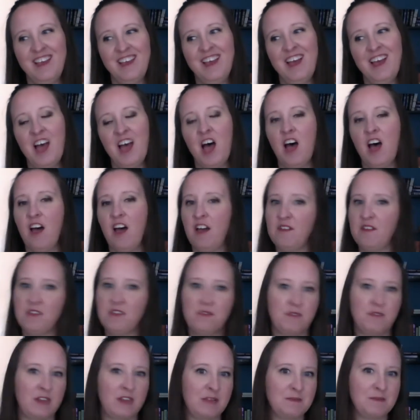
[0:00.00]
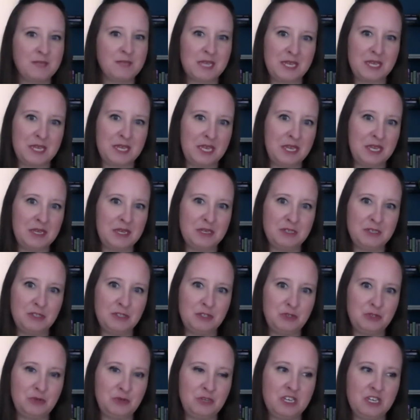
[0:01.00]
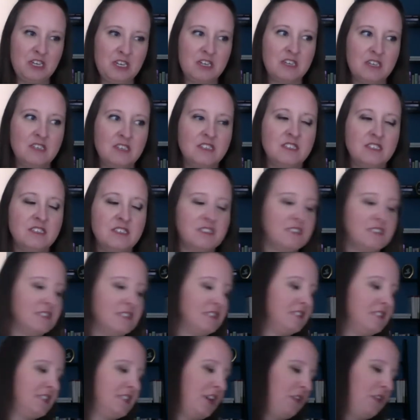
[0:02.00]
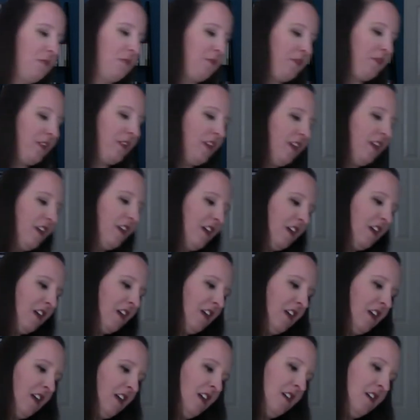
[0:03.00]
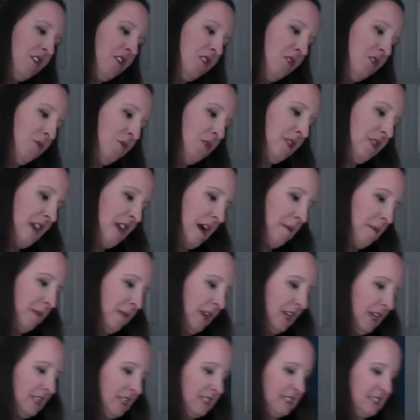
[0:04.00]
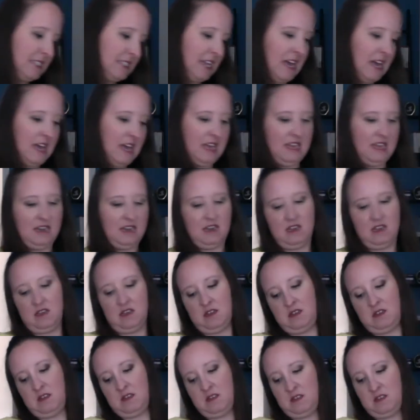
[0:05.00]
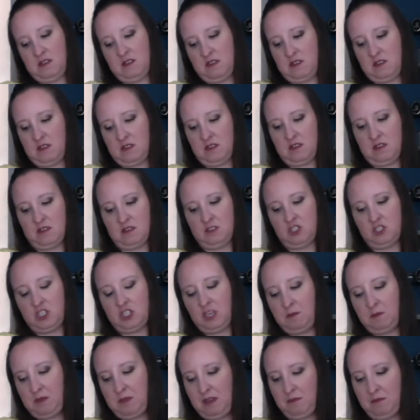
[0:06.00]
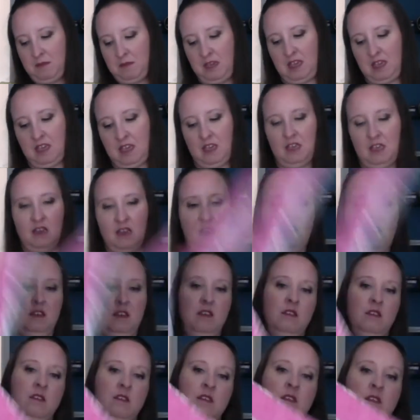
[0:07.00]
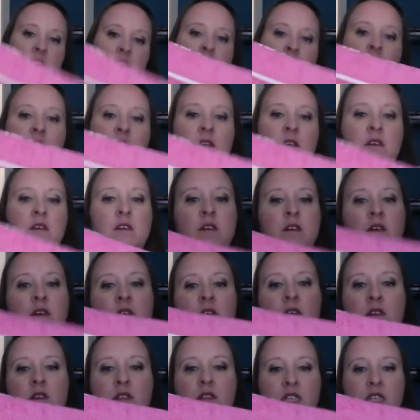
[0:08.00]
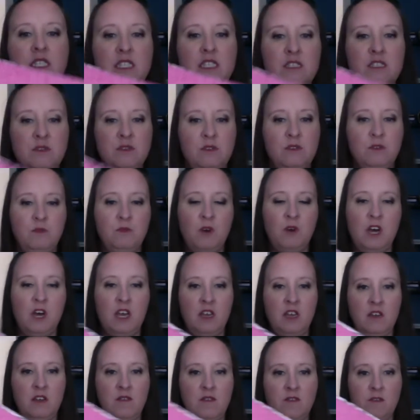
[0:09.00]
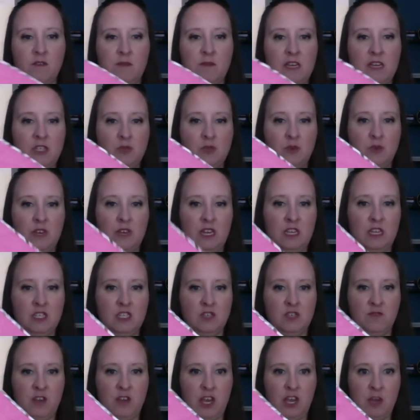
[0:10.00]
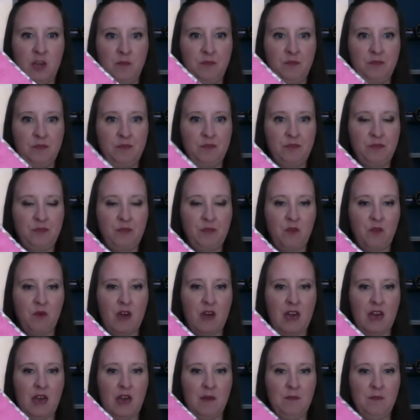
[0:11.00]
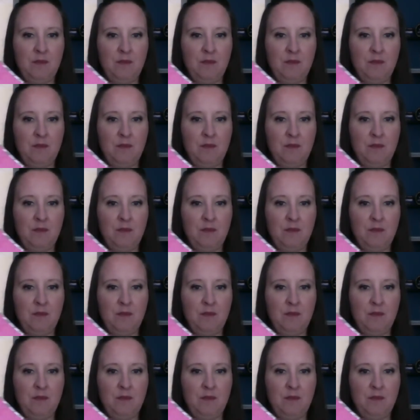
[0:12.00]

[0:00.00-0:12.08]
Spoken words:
I'll have the frames I need in 2 years. So, with that being said, she made me. This is the one for my 20-inch frame. Okay?